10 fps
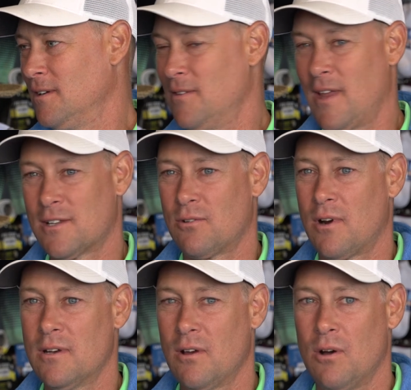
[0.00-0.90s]
and that's
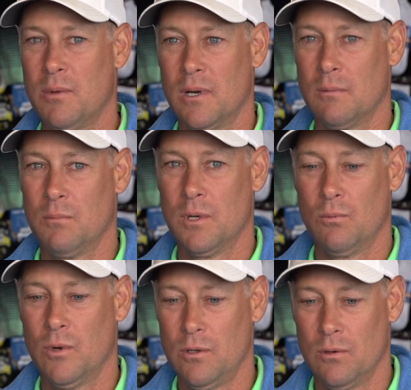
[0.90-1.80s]
great and all, but but
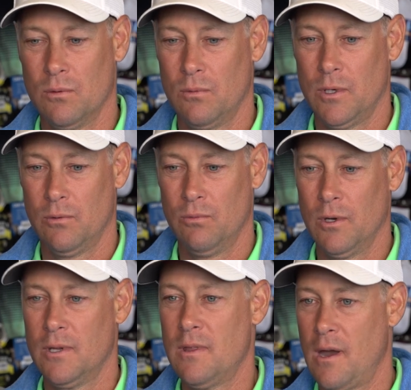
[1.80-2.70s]
when you're when you're
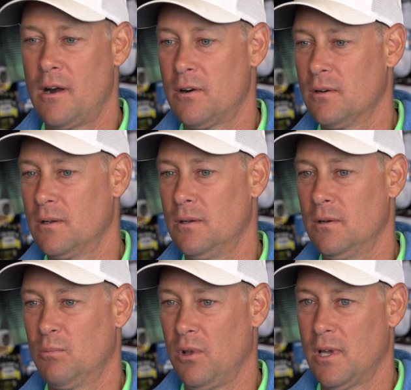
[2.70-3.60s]
really there,
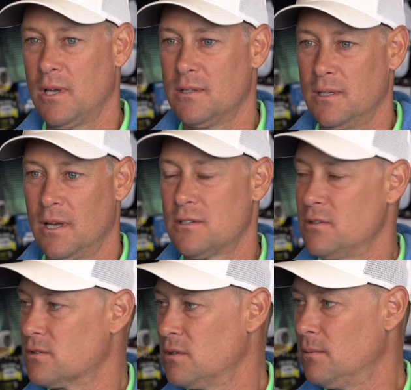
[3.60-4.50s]
you're playing to get to
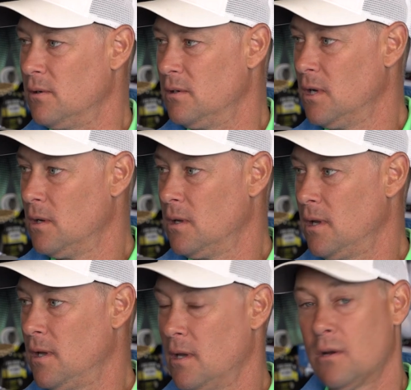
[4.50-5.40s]
the Super Bowl,
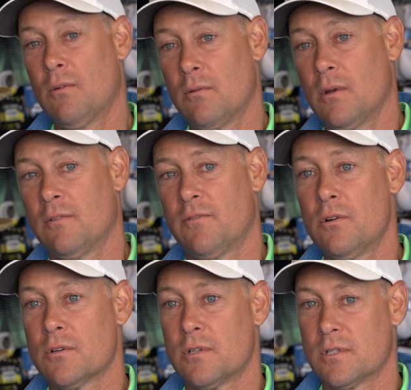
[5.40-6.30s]
and and
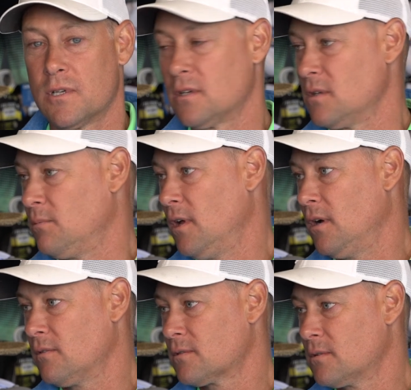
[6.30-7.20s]
first it's to get to the
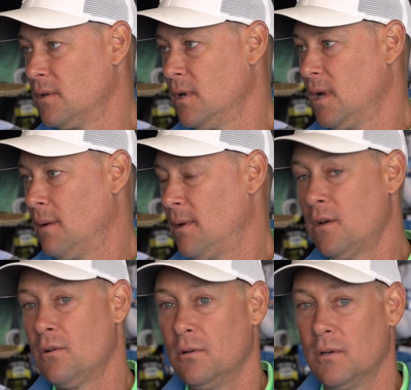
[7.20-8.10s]
playoffs. I mean, I
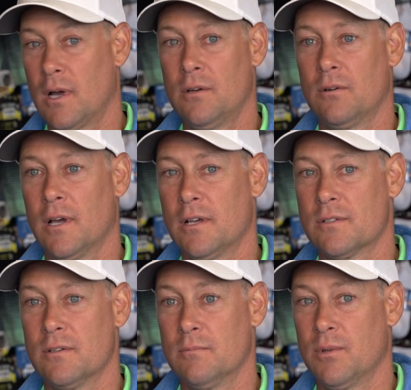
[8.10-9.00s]
know I know
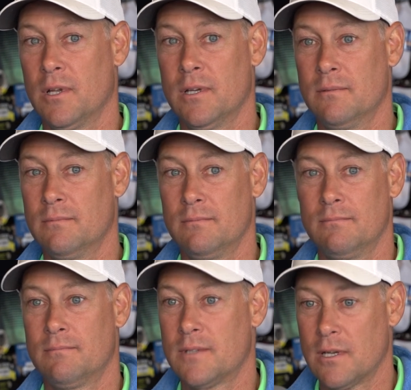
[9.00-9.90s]
guys that played
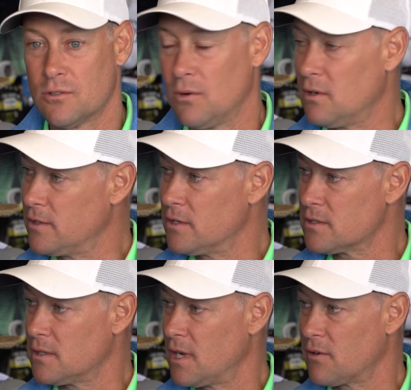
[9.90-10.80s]
10, 12
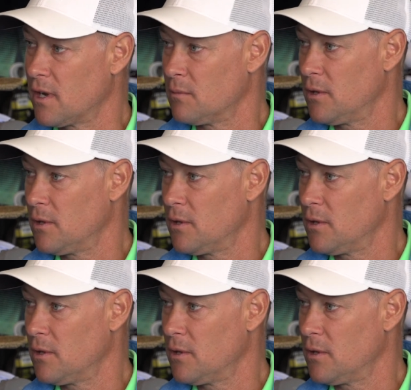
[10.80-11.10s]
years and never got in a